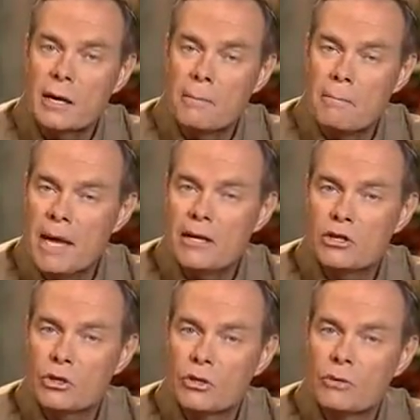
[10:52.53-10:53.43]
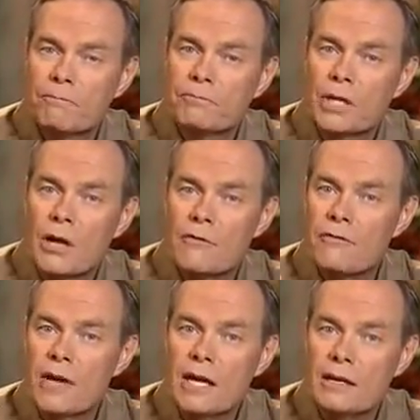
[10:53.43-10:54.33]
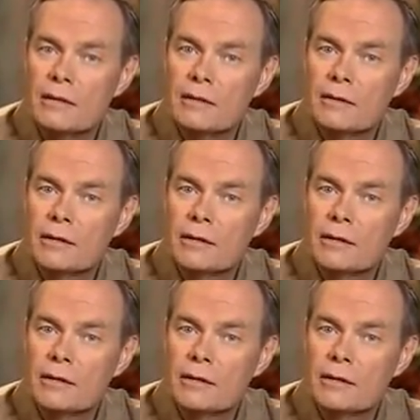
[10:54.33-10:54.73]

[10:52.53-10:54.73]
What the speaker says: measure of faith.